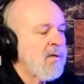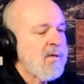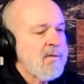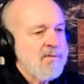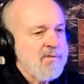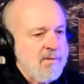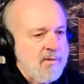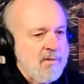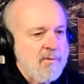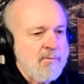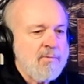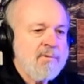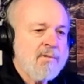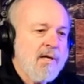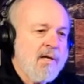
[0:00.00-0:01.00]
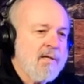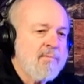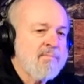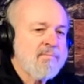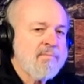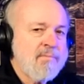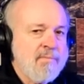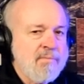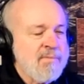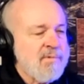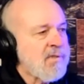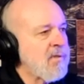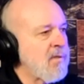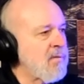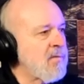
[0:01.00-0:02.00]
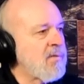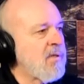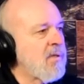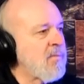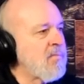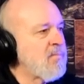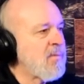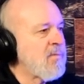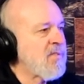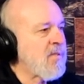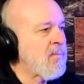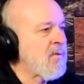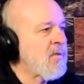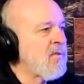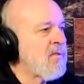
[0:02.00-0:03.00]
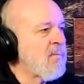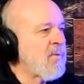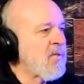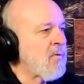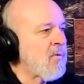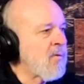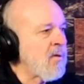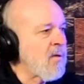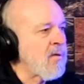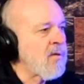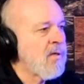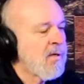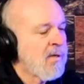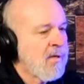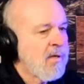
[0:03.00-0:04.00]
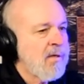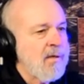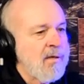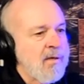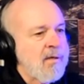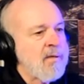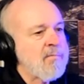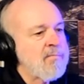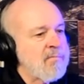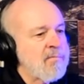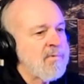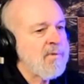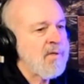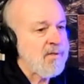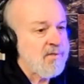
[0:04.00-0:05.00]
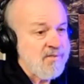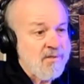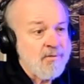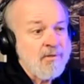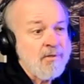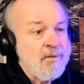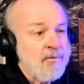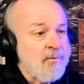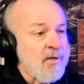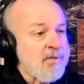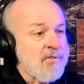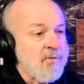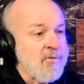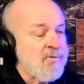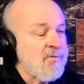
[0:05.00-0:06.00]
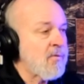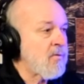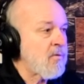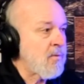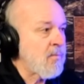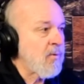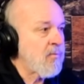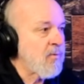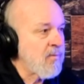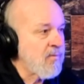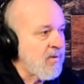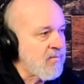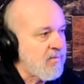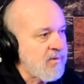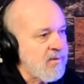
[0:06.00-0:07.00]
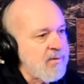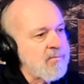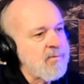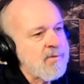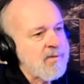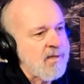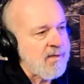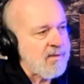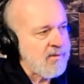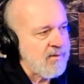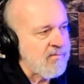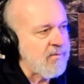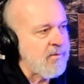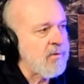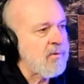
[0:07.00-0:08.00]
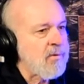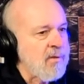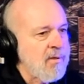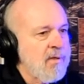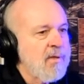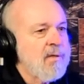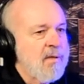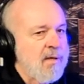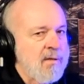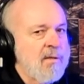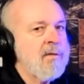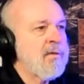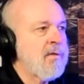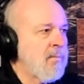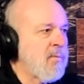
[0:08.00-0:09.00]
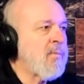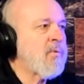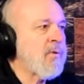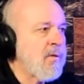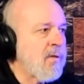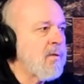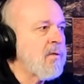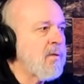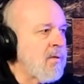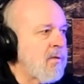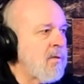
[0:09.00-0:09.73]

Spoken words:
So kind of did something in the middle there. And like I said, the gear ratios in the Turbo 350 with that converter, I think it'll be pretty good.